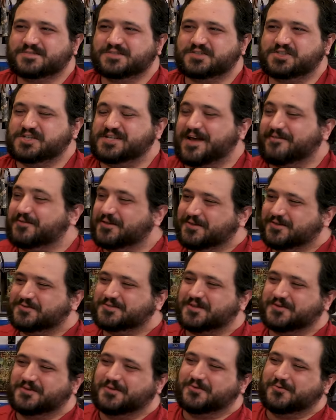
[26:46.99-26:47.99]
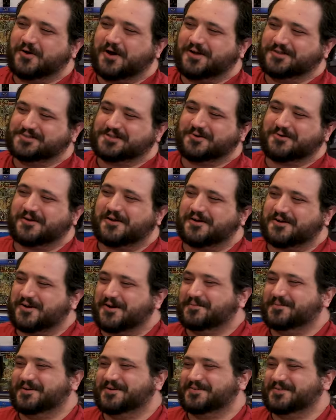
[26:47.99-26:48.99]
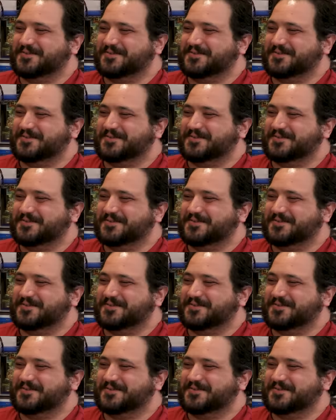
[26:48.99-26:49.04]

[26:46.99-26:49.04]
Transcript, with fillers: She definitely used the U-Haul joke on Curb Your